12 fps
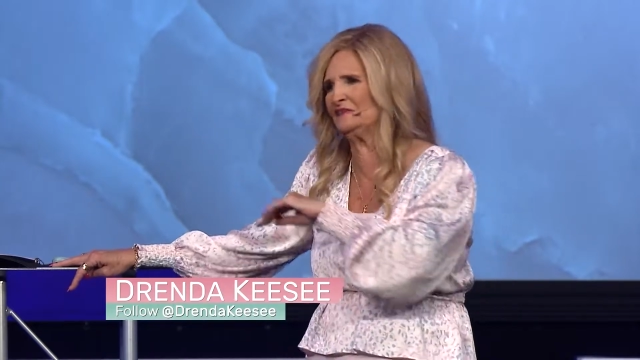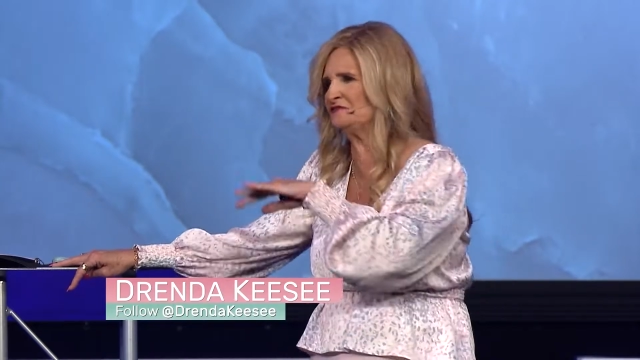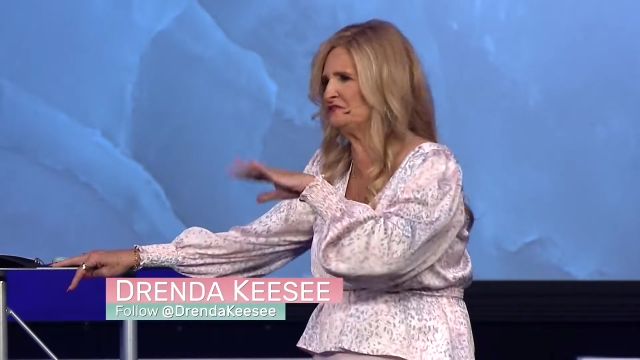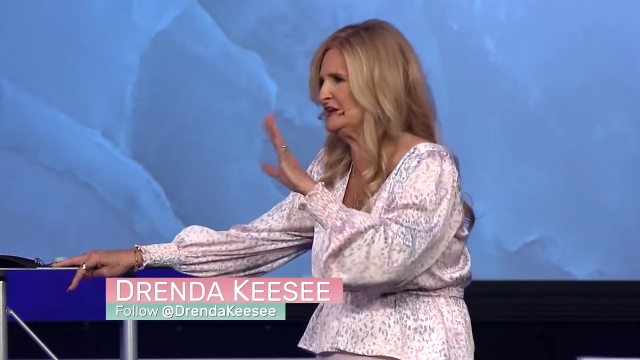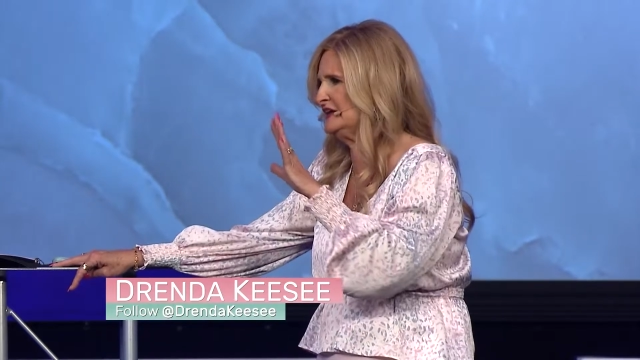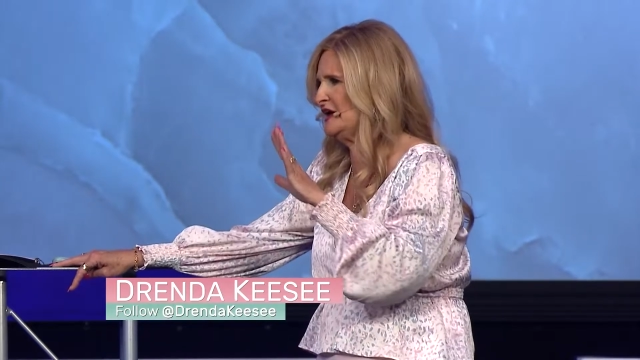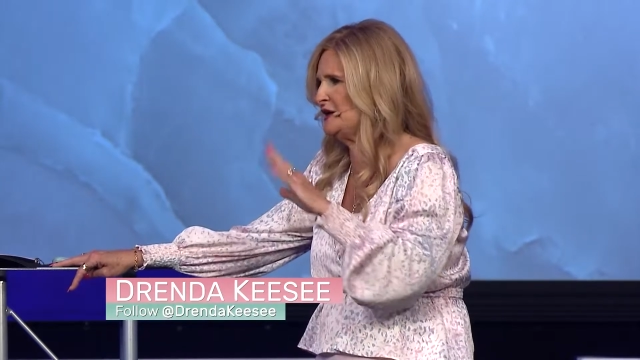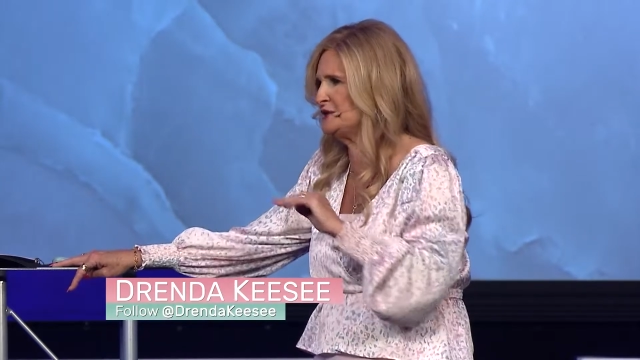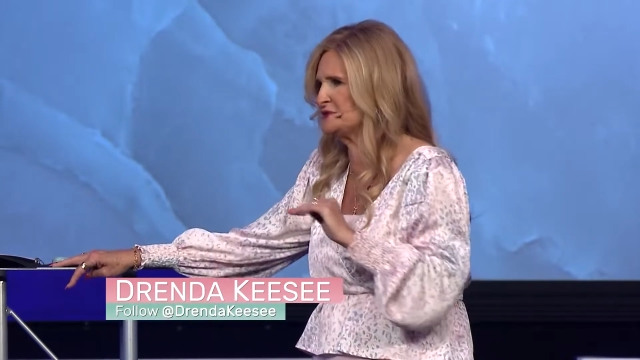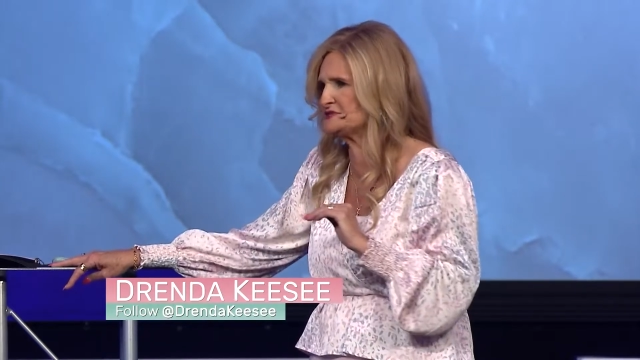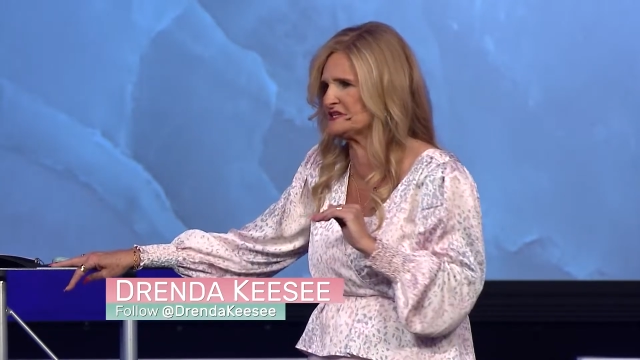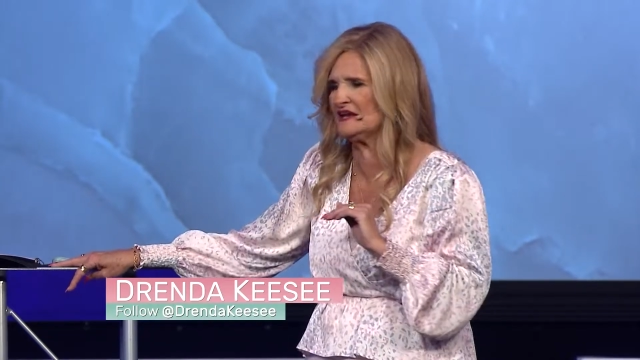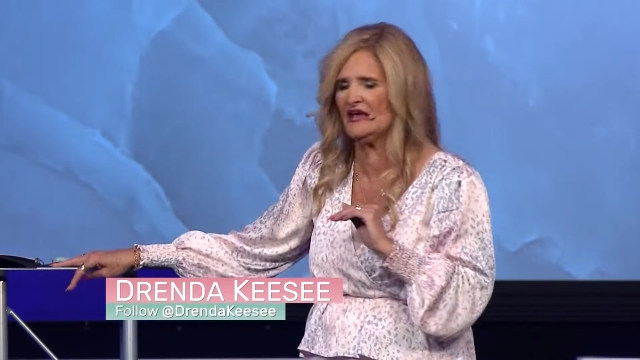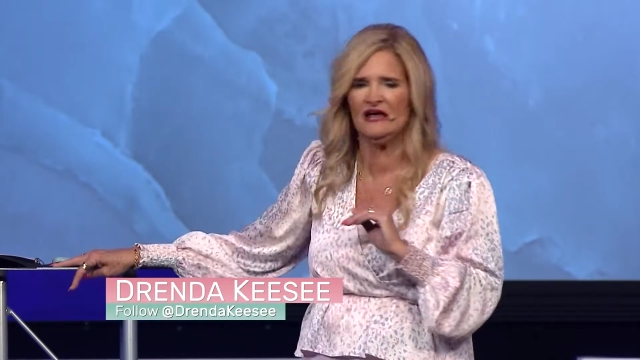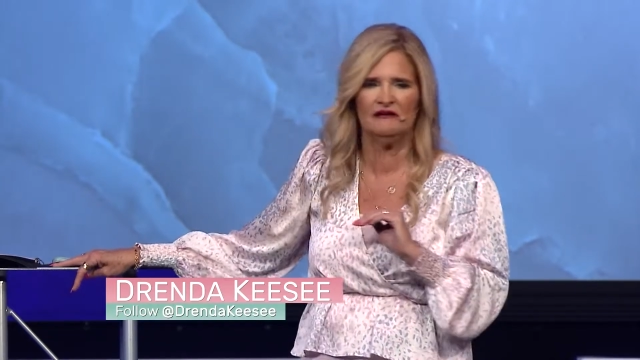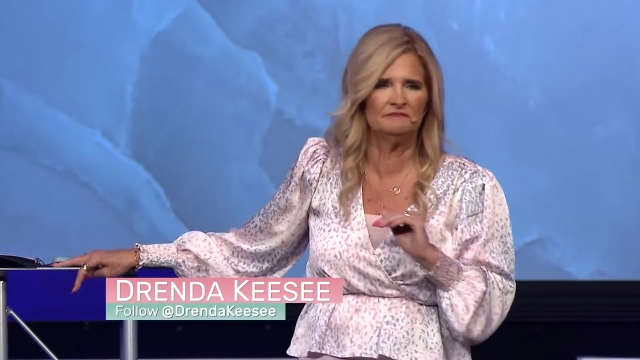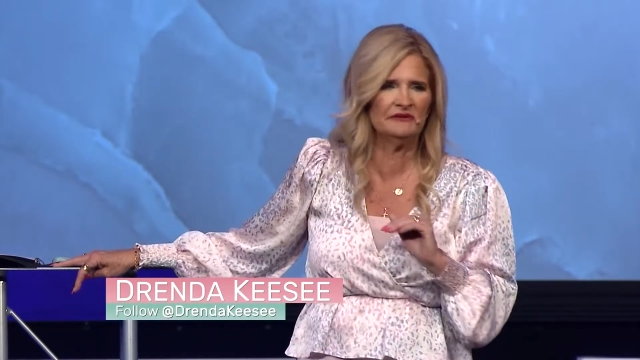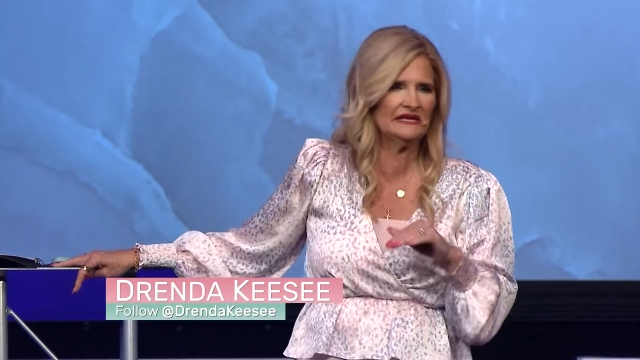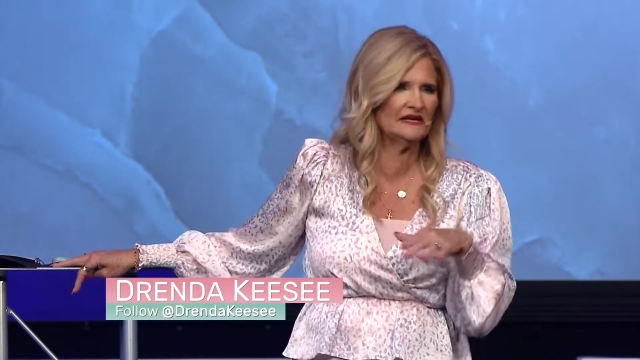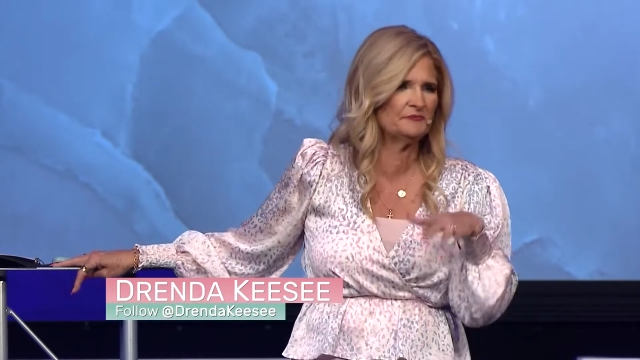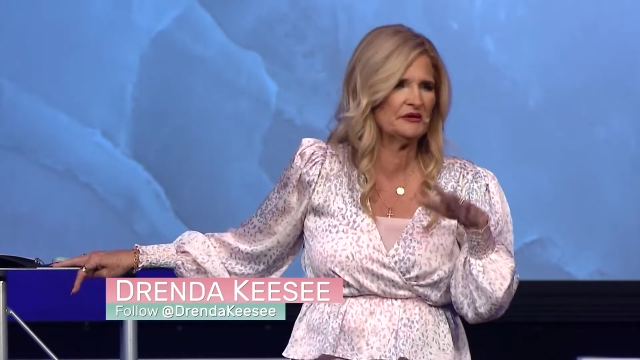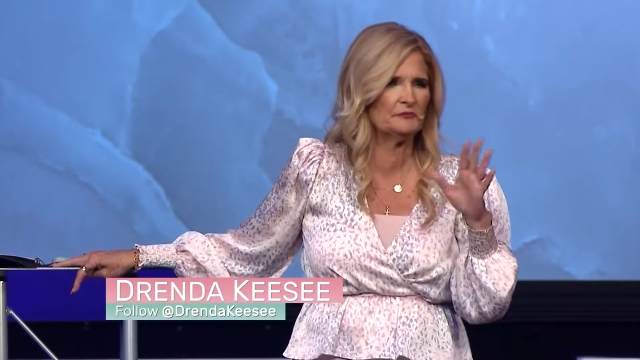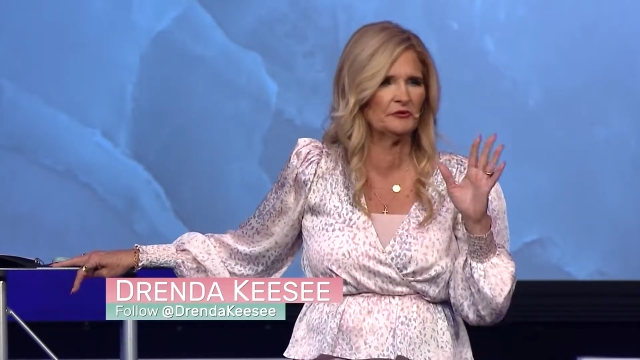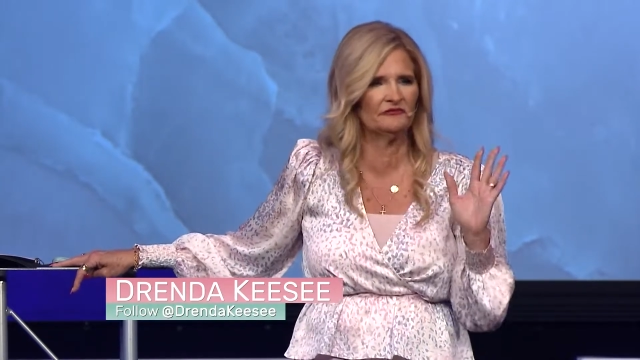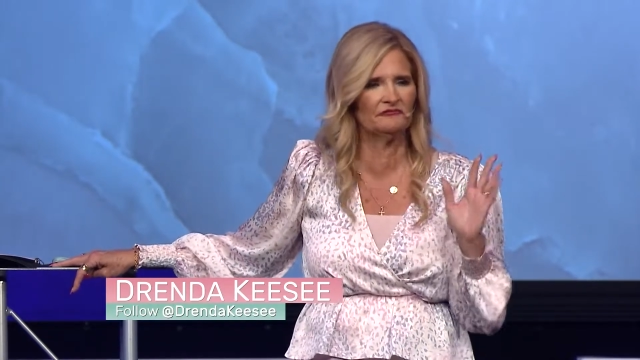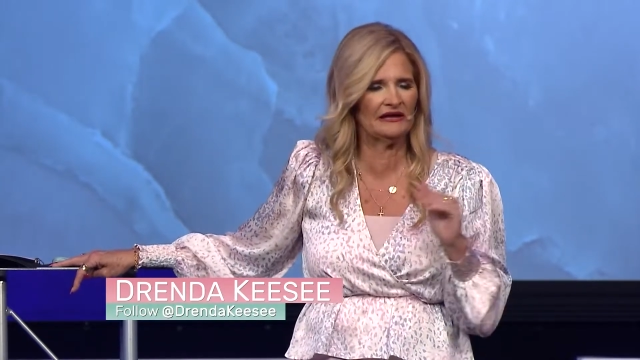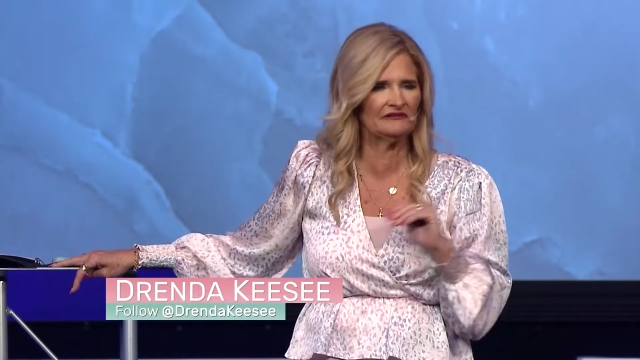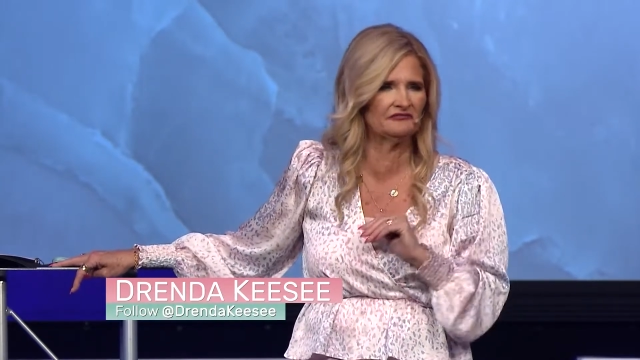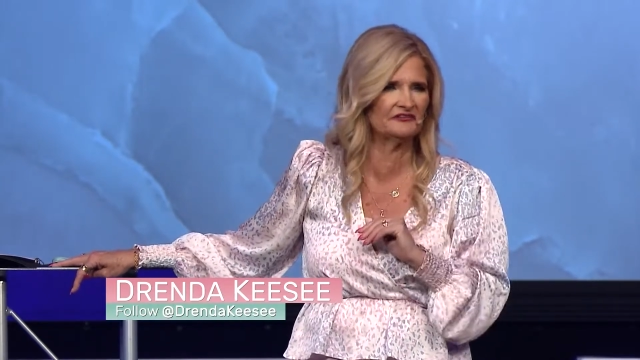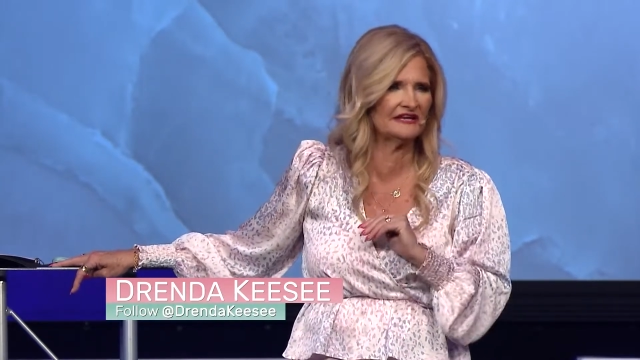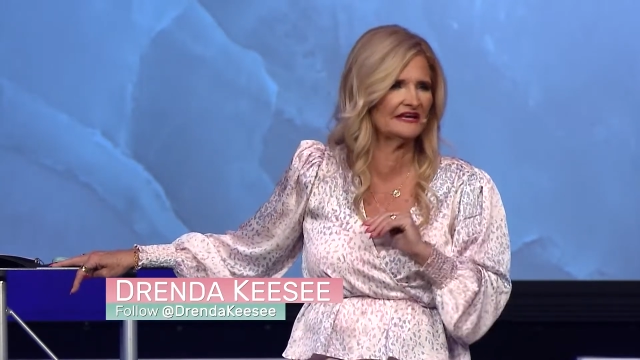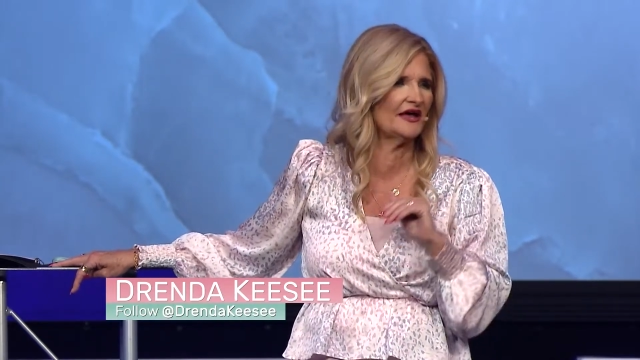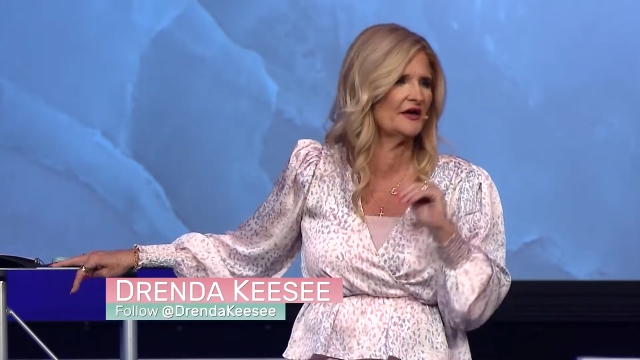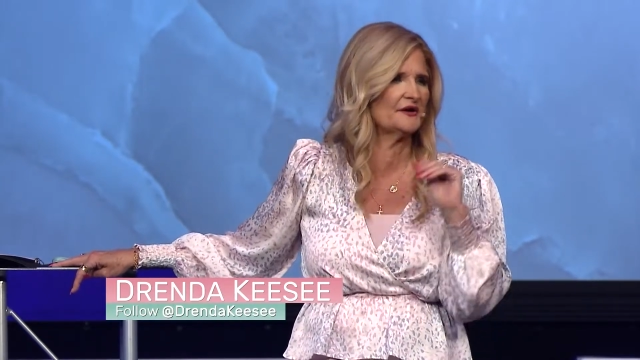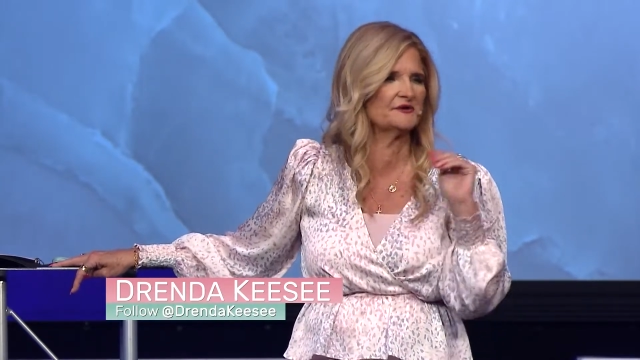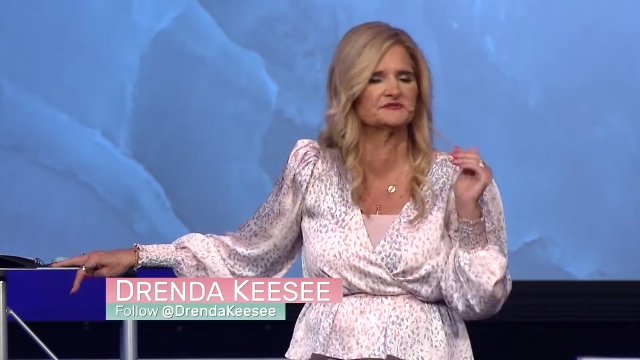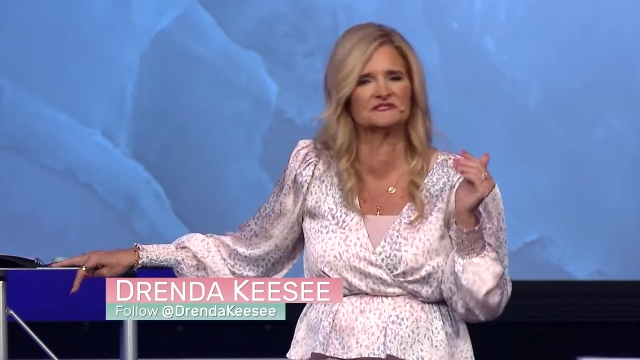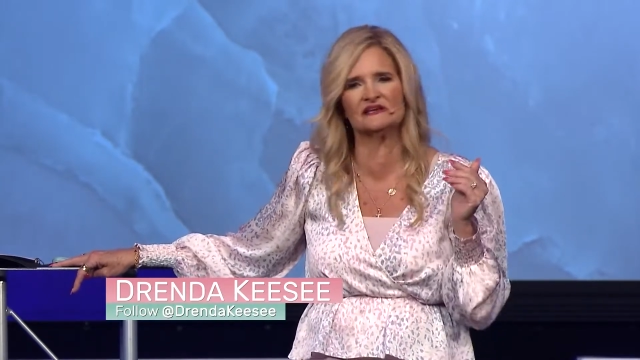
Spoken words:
videos, and media people have made videos,